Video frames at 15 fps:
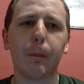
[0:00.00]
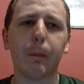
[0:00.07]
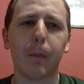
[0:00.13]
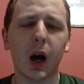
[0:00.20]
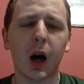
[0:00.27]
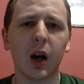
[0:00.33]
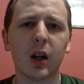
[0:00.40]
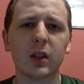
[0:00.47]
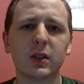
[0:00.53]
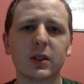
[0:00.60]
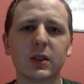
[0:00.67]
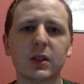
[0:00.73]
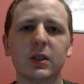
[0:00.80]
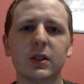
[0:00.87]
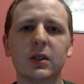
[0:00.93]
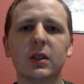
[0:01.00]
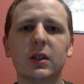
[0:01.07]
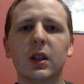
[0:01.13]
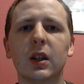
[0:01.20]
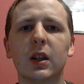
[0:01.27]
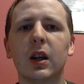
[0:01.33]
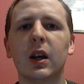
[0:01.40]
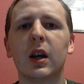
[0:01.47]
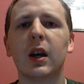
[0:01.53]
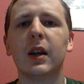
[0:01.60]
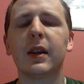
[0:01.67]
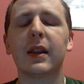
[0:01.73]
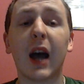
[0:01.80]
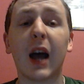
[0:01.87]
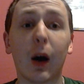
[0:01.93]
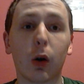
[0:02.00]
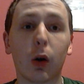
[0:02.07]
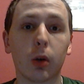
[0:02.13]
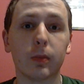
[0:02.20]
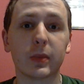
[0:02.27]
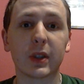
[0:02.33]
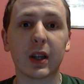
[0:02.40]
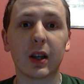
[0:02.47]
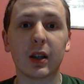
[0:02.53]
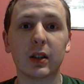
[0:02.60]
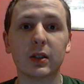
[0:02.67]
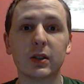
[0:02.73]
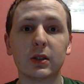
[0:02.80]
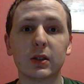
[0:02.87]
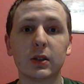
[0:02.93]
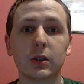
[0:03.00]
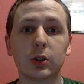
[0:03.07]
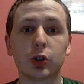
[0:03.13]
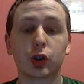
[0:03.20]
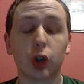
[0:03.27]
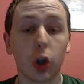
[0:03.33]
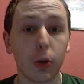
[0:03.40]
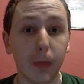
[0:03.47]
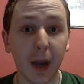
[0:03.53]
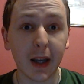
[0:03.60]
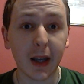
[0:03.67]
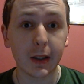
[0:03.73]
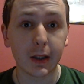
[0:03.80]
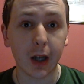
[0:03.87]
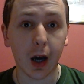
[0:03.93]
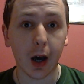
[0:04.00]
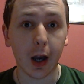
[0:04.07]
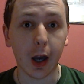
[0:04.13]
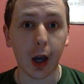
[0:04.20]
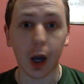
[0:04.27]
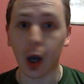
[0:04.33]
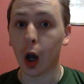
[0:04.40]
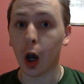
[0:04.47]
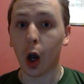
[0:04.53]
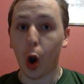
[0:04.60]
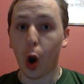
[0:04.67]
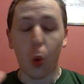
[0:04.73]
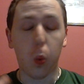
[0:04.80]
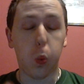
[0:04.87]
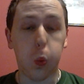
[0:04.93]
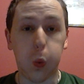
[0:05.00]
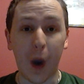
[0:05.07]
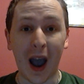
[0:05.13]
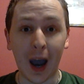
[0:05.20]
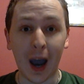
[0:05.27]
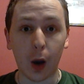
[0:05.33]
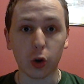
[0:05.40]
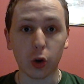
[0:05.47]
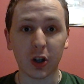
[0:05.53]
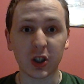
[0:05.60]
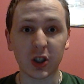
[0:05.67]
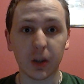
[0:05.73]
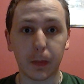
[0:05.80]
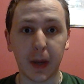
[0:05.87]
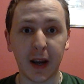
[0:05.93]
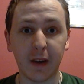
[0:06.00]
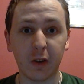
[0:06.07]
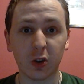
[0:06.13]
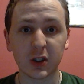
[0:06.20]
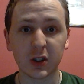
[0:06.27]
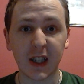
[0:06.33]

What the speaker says: but out comes Drew McIntyre. Wow, you're actually appearing on